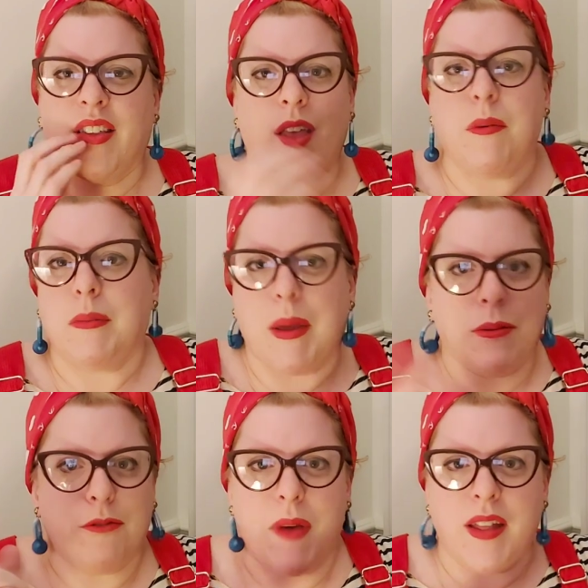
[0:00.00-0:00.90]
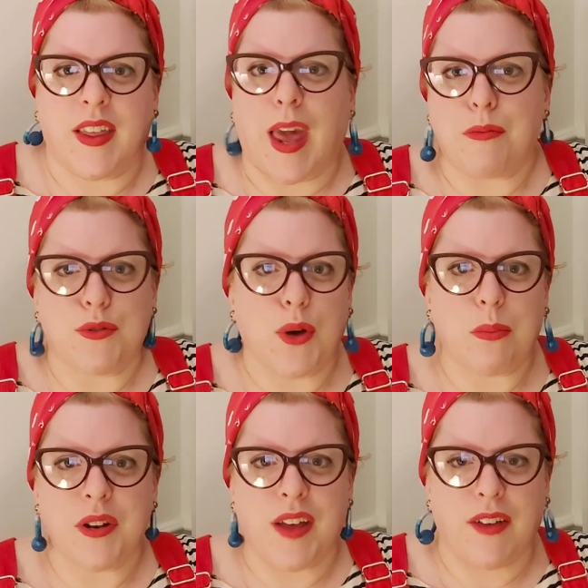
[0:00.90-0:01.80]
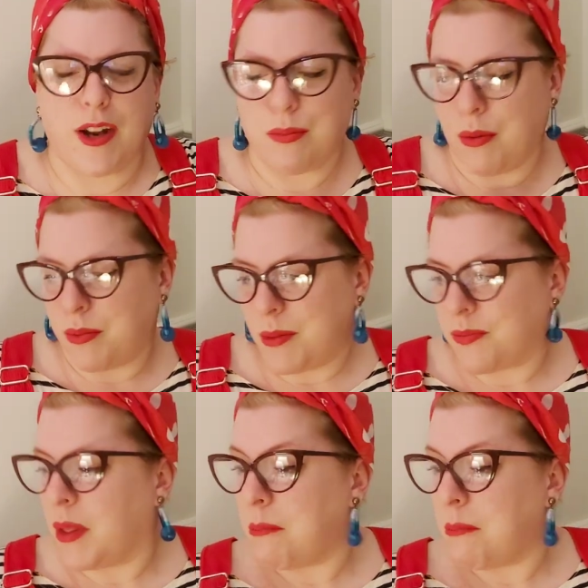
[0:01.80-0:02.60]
so many people have made the gable top and never had a problem.